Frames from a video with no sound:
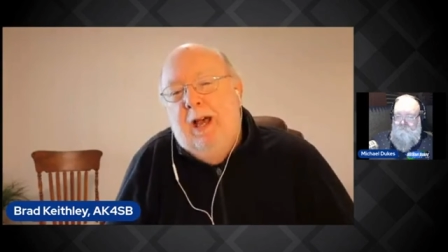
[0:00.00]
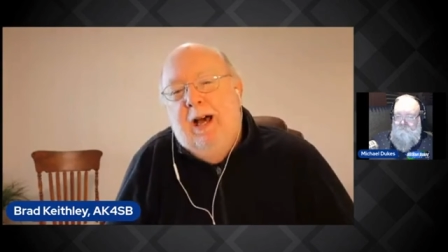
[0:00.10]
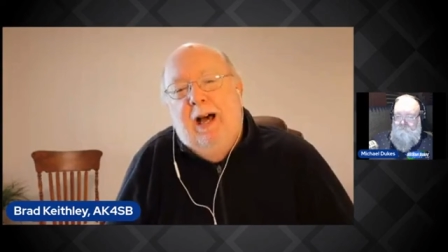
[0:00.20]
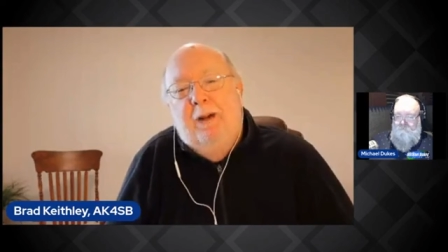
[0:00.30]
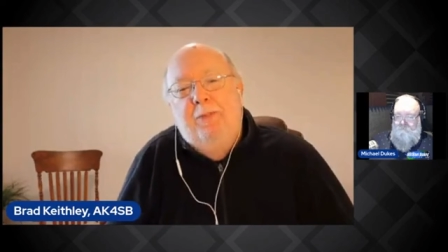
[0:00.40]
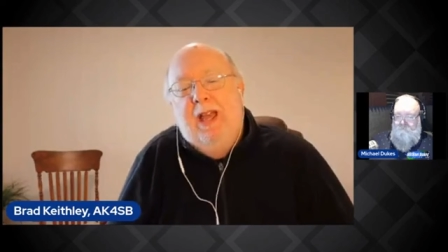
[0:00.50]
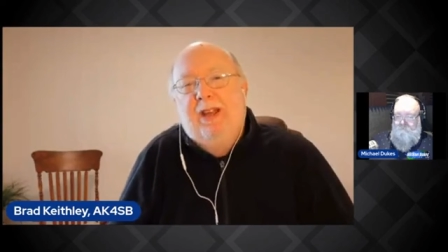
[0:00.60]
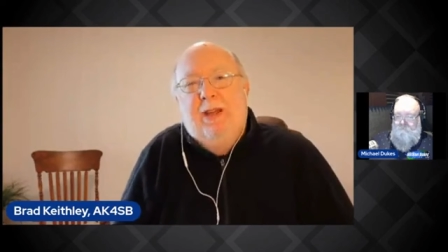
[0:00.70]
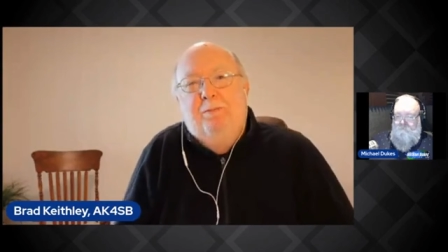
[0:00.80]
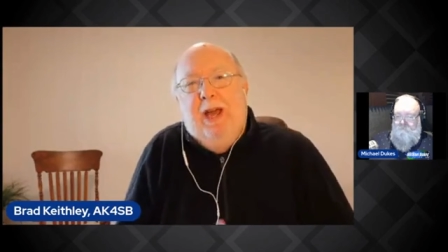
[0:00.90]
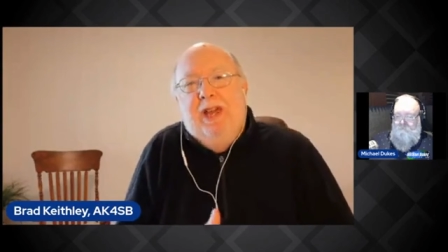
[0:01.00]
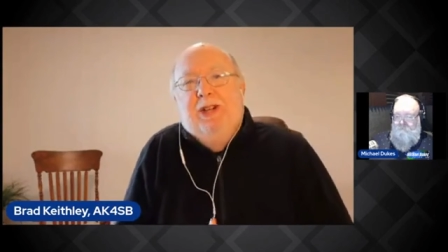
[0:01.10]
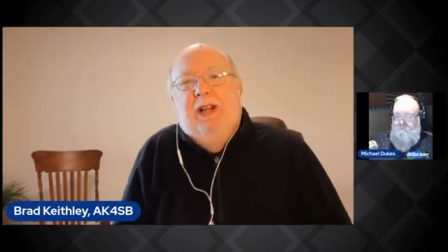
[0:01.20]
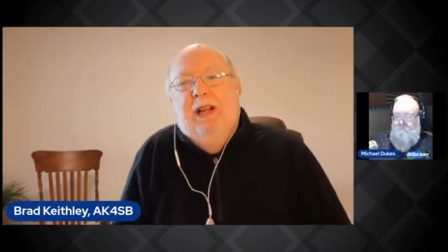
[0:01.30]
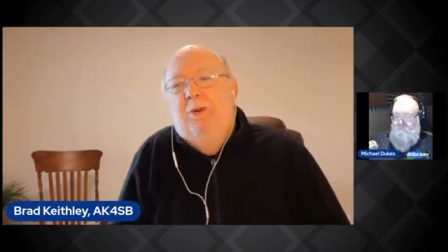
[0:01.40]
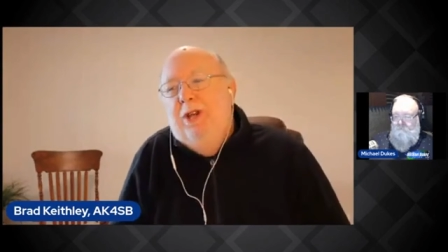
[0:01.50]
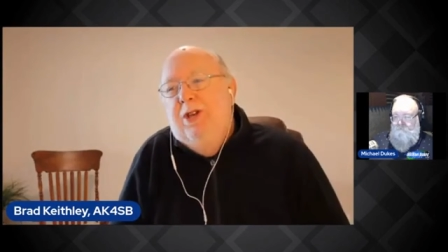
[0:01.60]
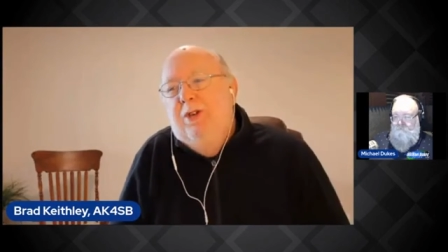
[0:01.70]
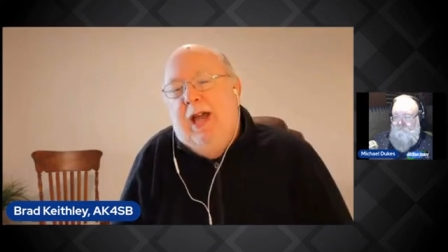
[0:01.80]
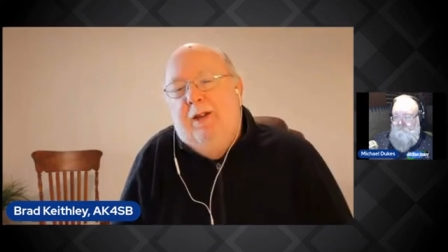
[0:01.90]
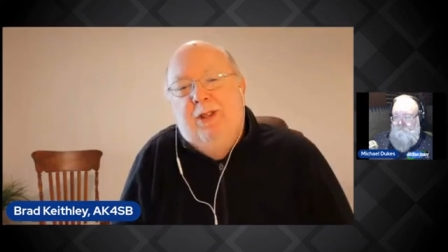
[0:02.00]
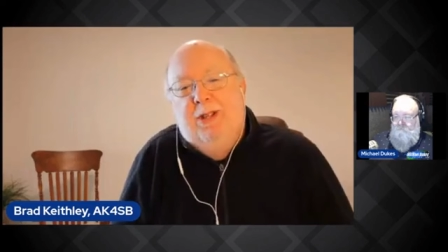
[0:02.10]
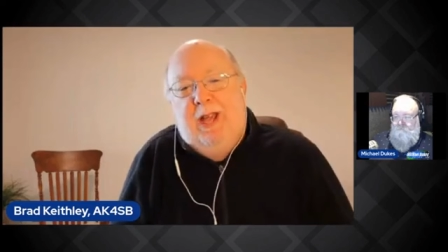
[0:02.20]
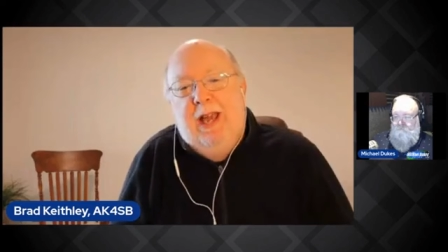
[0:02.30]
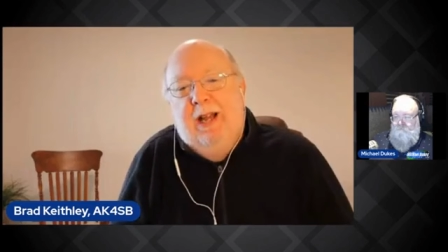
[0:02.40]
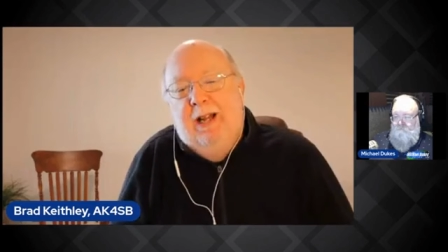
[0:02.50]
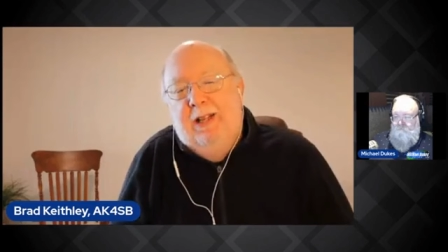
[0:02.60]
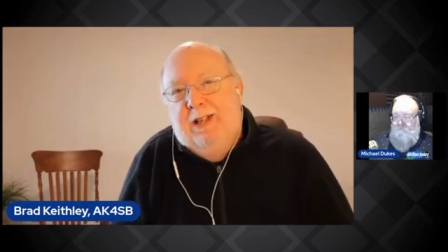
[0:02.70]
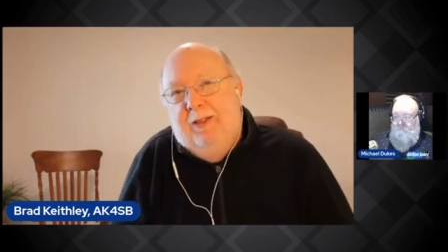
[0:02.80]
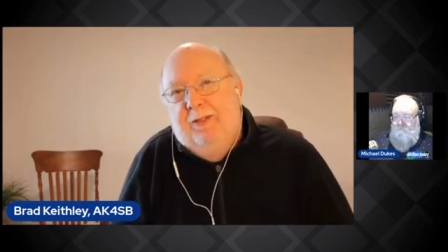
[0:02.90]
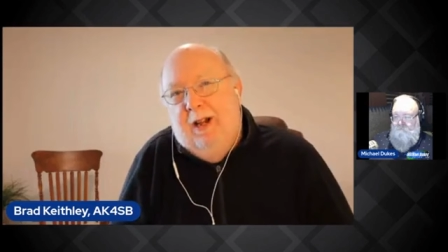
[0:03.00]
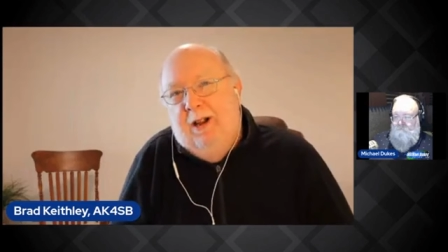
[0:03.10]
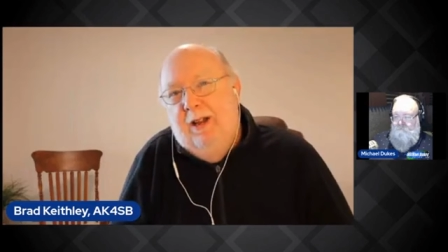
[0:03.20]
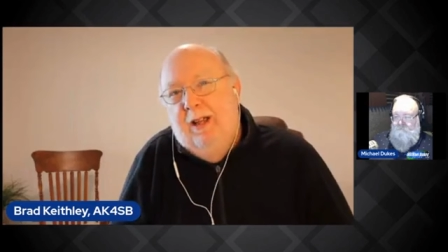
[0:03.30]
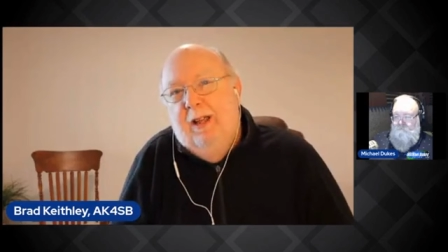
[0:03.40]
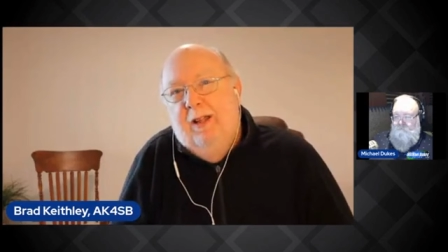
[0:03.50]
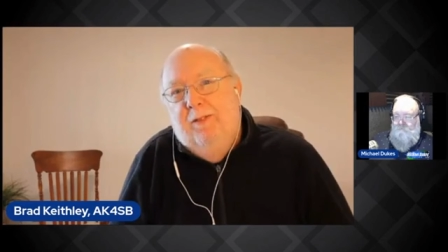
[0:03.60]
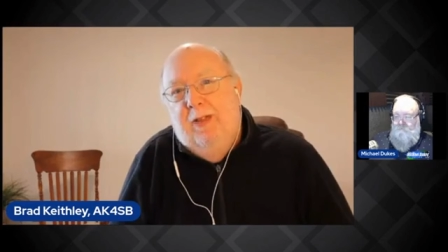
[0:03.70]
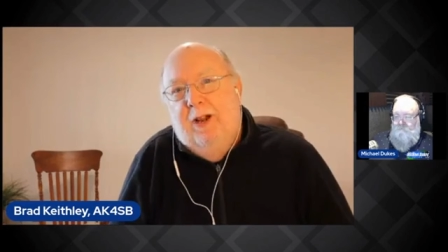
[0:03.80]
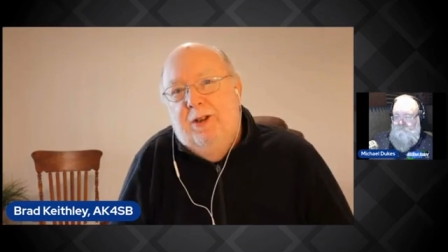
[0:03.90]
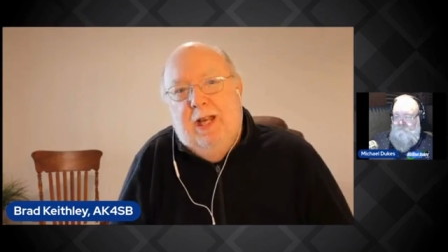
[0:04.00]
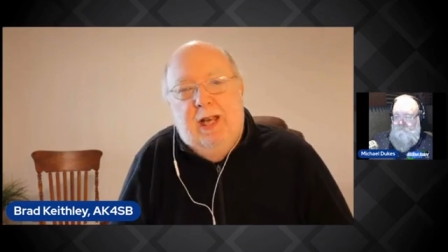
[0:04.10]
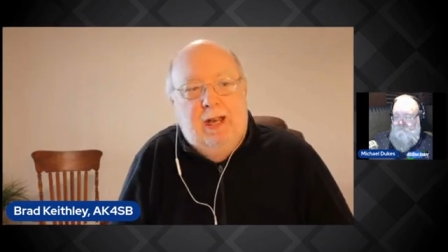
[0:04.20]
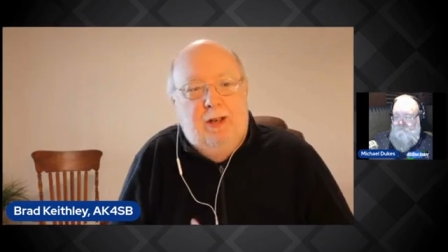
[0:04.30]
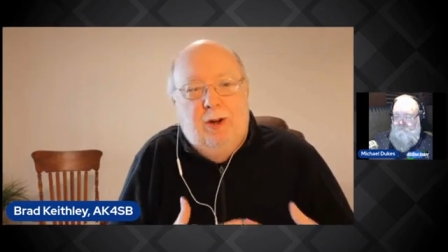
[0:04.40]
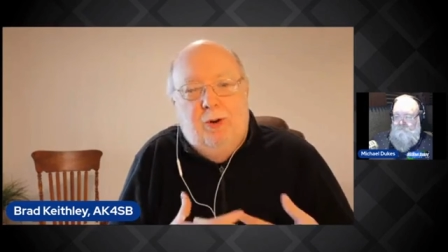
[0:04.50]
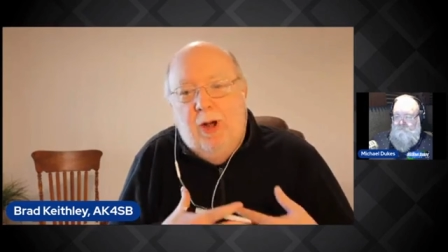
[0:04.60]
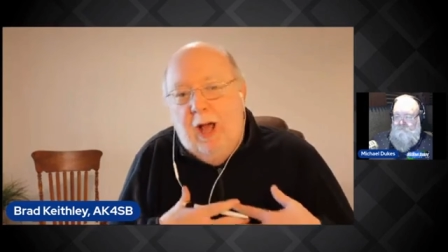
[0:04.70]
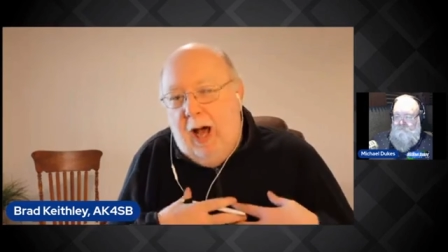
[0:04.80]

Um, and, and basically what you have are these candidates out there that are saying, you know,